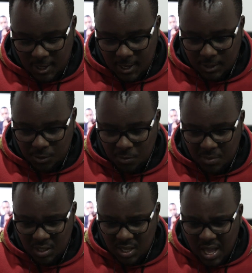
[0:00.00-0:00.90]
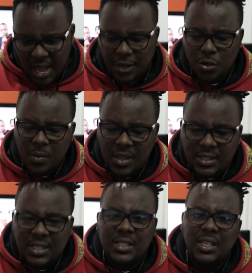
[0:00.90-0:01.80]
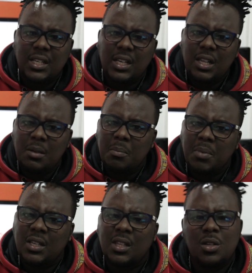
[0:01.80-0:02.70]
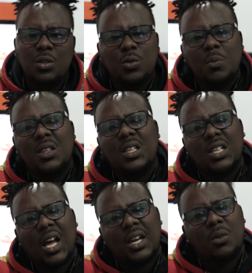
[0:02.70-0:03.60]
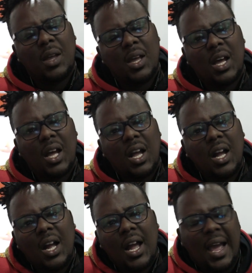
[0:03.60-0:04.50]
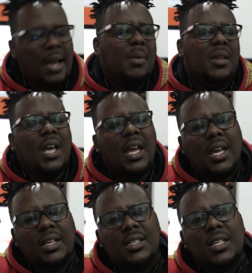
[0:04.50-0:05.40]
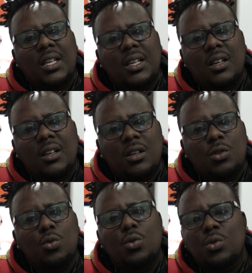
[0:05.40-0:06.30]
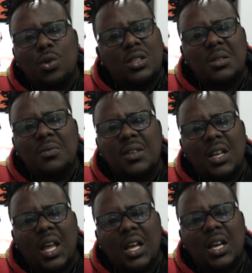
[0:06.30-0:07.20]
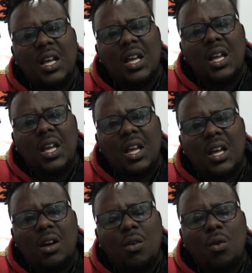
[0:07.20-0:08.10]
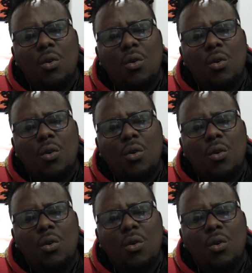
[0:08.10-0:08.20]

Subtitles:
That has to be. I don't know whether it's recently, but there used to be this ad where. By the way, I hate seeing doodles on TV. Like, it